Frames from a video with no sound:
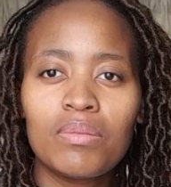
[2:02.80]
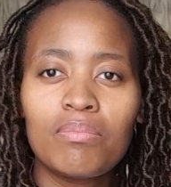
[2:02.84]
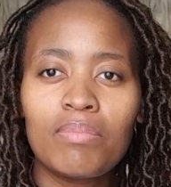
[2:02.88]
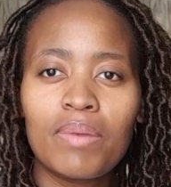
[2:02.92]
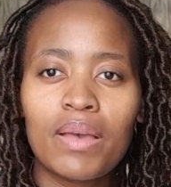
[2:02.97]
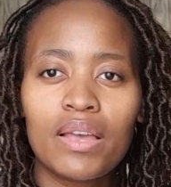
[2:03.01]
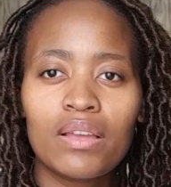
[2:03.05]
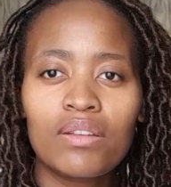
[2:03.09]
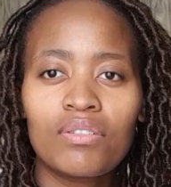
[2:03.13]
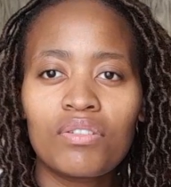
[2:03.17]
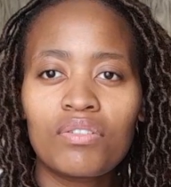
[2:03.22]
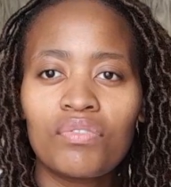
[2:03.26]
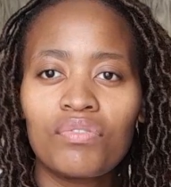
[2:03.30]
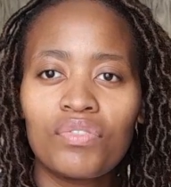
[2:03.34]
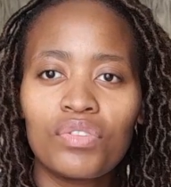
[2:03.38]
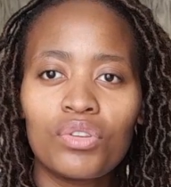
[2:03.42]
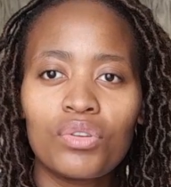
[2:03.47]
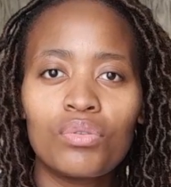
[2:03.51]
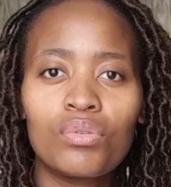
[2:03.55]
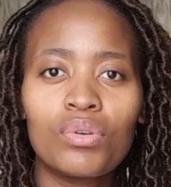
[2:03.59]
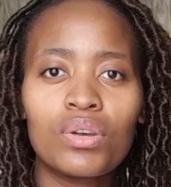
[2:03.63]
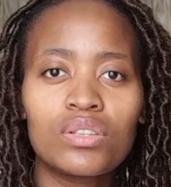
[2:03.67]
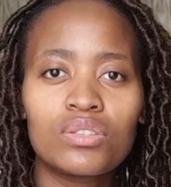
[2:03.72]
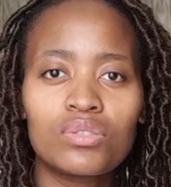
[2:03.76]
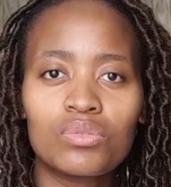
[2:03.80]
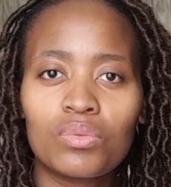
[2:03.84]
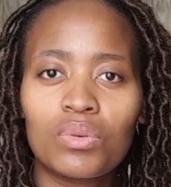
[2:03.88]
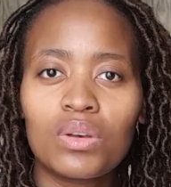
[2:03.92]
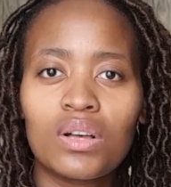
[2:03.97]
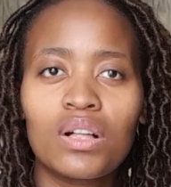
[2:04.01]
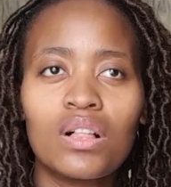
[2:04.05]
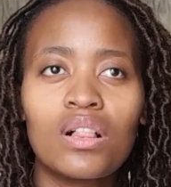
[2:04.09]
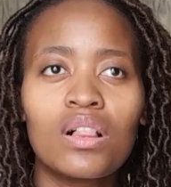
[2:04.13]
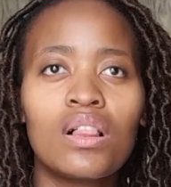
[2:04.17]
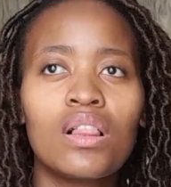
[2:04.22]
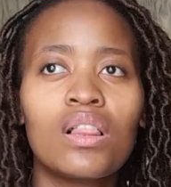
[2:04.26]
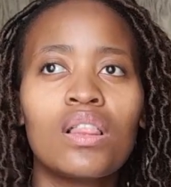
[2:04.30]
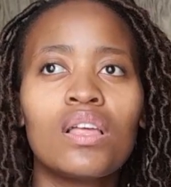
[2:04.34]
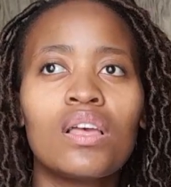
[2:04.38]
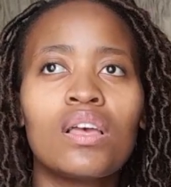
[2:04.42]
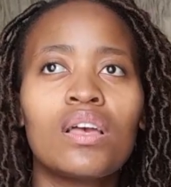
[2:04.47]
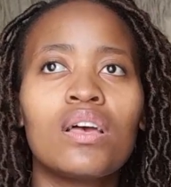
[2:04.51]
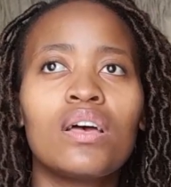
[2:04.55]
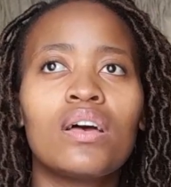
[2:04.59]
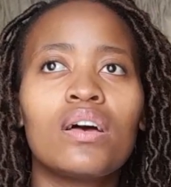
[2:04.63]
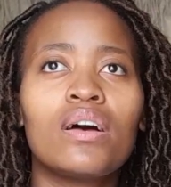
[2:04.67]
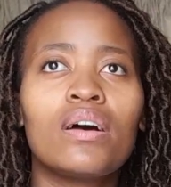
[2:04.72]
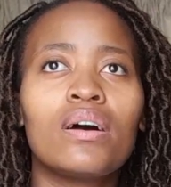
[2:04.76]
bag review as well.
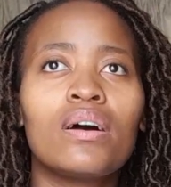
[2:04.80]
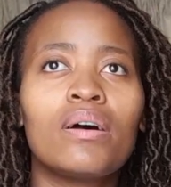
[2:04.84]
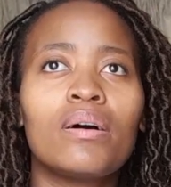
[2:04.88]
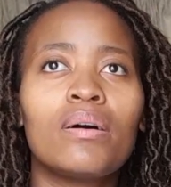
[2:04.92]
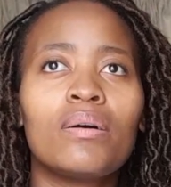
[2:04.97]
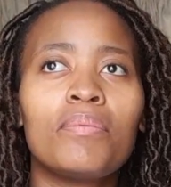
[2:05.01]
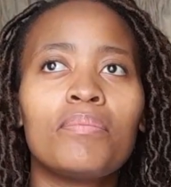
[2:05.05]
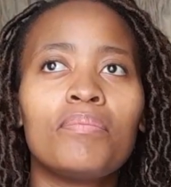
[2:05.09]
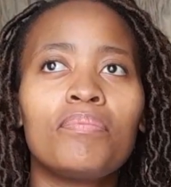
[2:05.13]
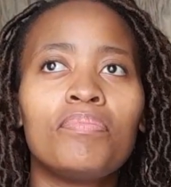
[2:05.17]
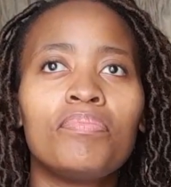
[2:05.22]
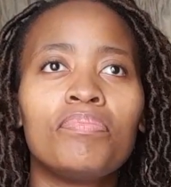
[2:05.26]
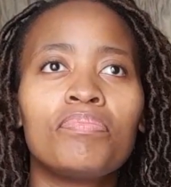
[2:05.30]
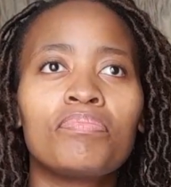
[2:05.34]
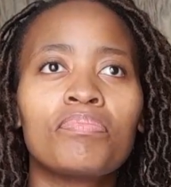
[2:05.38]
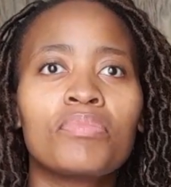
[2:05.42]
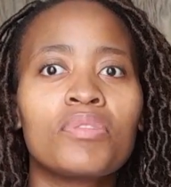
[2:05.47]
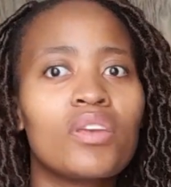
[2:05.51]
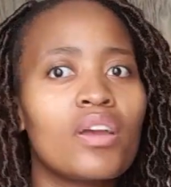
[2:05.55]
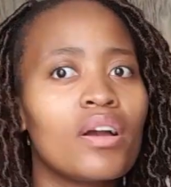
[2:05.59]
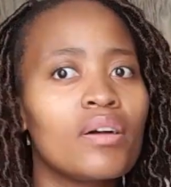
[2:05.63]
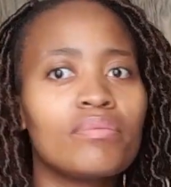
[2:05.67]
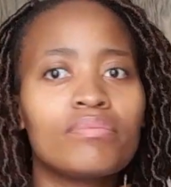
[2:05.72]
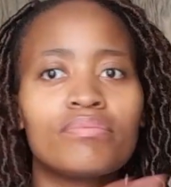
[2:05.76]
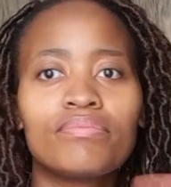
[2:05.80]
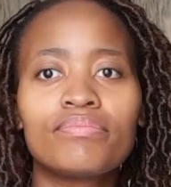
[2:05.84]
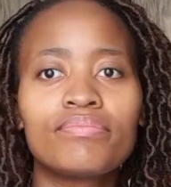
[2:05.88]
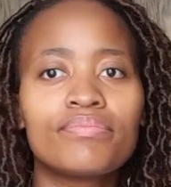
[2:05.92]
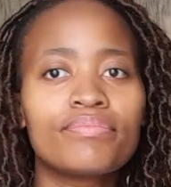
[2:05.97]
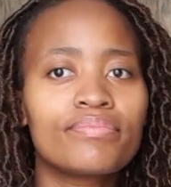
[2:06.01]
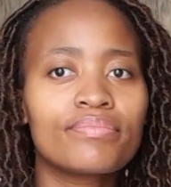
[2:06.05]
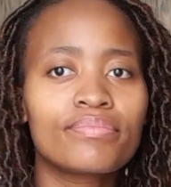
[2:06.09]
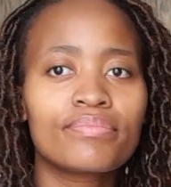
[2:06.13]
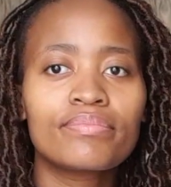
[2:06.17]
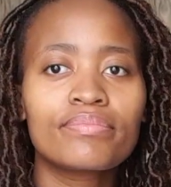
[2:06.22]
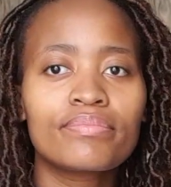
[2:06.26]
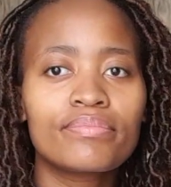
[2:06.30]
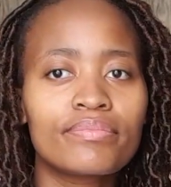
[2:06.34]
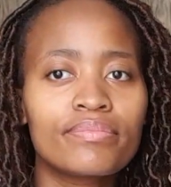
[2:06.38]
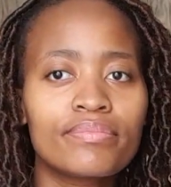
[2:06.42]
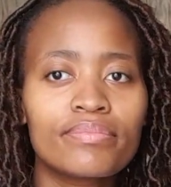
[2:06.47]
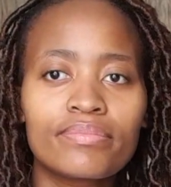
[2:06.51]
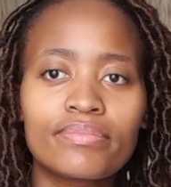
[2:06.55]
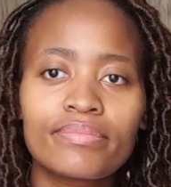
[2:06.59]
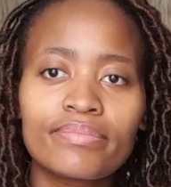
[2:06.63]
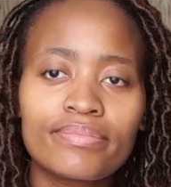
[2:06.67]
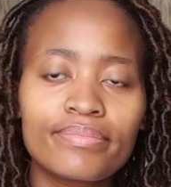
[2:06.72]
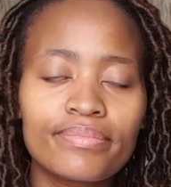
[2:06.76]

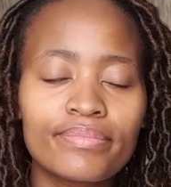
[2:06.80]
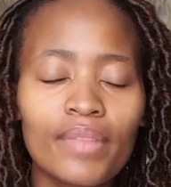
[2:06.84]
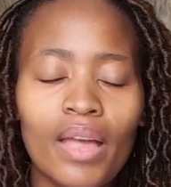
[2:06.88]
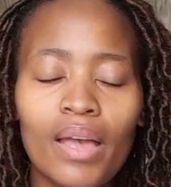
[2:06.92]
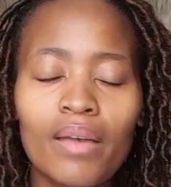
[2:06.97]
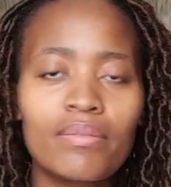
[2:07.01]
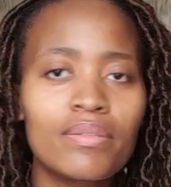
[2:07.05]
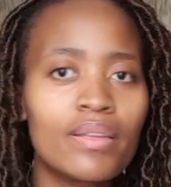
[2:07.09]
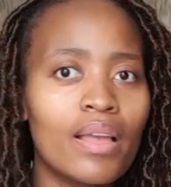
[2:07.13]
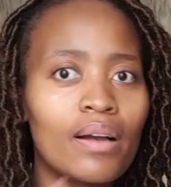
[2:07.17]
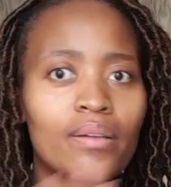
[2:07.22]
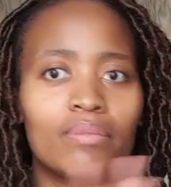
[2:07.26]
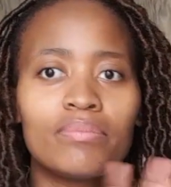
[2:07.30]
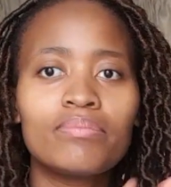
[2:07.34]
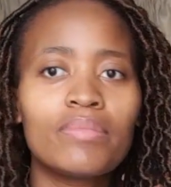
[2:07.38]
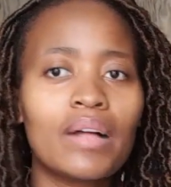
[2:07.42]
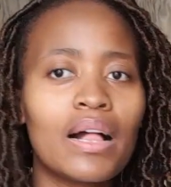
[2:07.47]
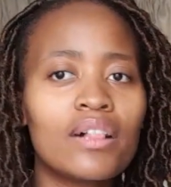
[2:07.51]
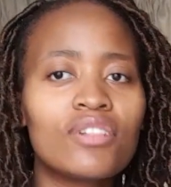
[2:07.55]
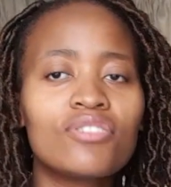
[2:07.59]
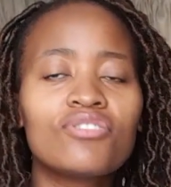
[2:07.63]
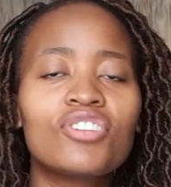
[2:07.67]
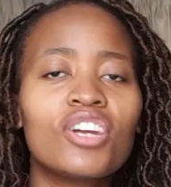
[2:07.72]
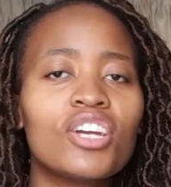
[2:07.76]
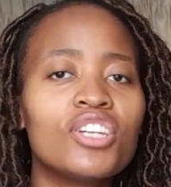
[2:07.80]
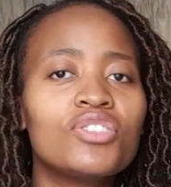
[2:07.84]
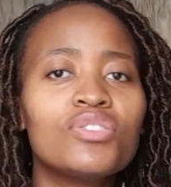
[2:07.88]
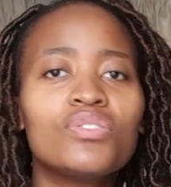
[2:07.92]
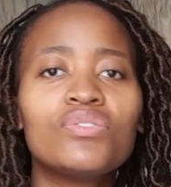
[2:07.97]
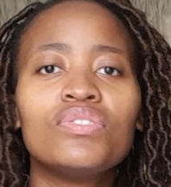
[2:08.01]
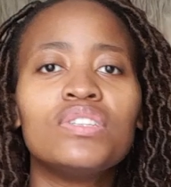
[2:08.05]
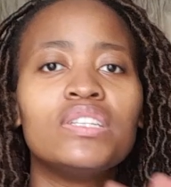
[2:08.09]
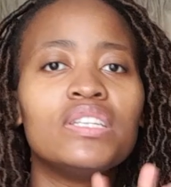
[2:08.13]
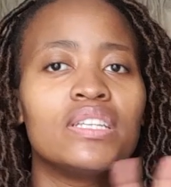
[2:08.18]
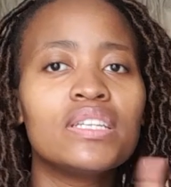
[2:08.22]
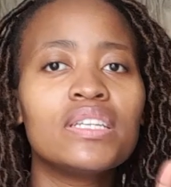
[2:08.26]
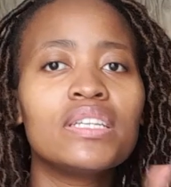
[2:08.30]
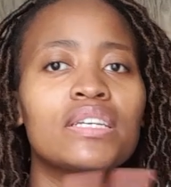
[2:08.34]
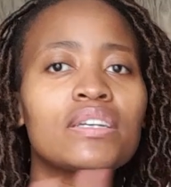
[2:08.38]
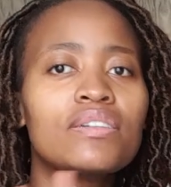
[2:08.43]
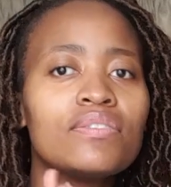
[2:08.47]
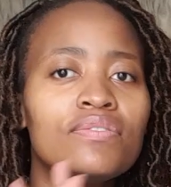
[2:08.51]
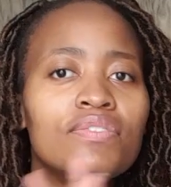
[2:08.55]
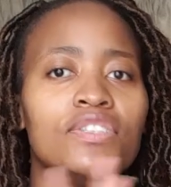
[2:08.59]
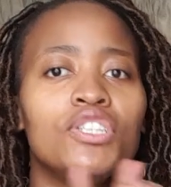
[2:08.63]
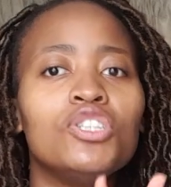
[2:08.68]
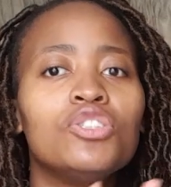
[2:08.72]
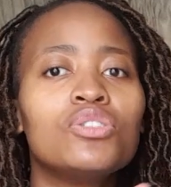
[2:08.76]
I'll try to link
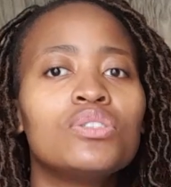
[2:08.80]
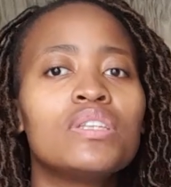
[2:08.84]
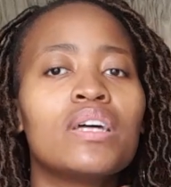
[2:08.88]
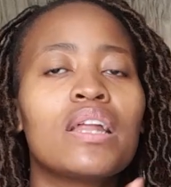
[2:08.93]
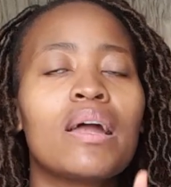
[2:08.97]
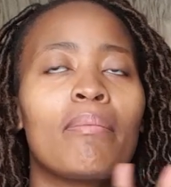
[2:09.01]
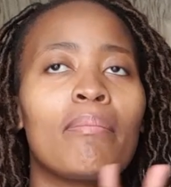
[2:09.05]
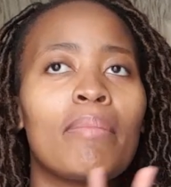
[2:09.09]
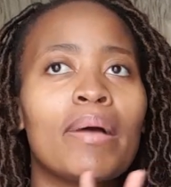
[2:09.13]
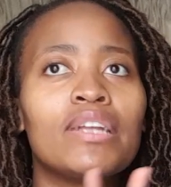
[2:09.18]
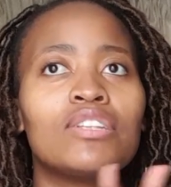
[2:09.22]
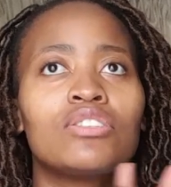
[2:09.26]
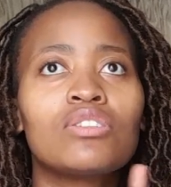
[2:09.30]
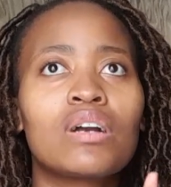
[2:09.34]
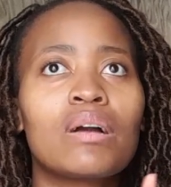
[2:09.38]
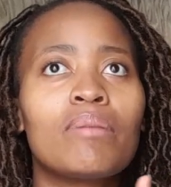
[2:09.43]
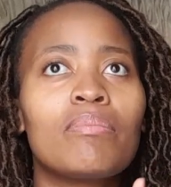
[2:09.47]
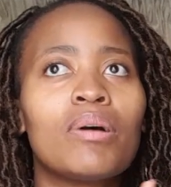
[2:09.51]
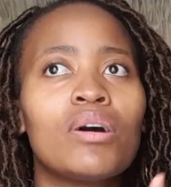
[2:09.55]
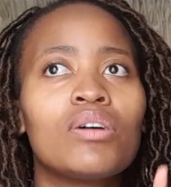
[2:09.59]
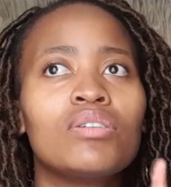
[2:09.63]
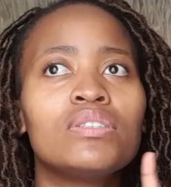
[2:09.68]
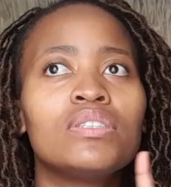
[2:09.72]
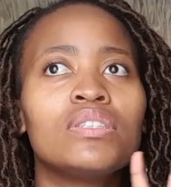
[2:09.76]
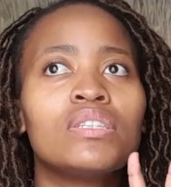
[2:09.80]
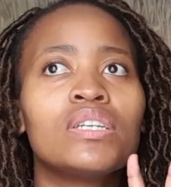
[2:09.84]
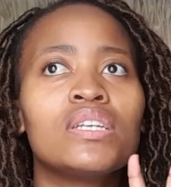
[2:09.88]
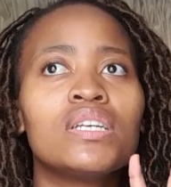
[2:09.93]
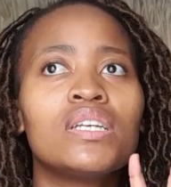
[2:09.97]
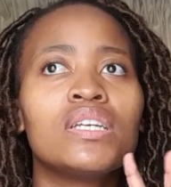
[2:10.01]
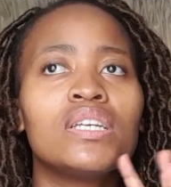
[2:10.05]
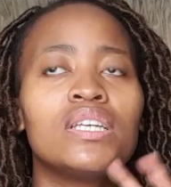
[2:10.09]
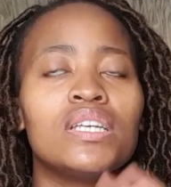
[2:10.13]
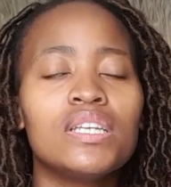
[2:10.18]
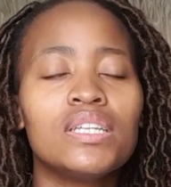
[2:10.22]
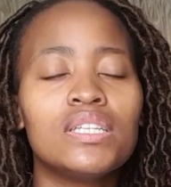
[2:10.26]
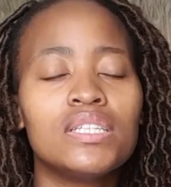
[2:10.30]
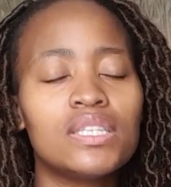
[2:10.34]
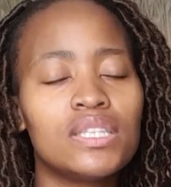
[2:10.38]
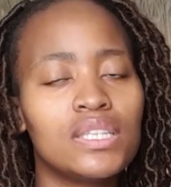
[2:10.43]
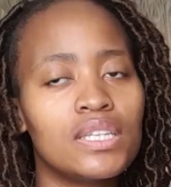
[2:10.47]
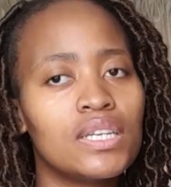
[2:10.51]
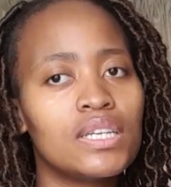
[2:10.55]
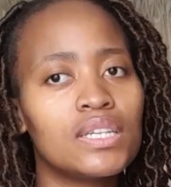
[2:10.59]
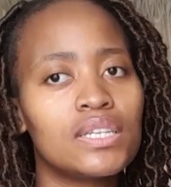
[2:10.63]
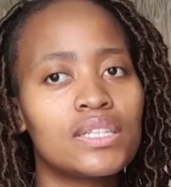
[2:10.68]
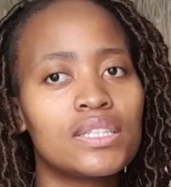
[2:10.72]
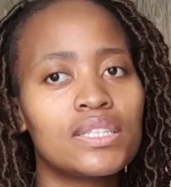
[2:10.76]
videos that I might talk about in
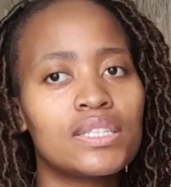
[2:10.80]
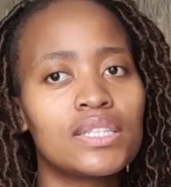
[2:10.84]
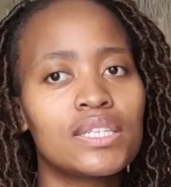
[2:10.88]
here.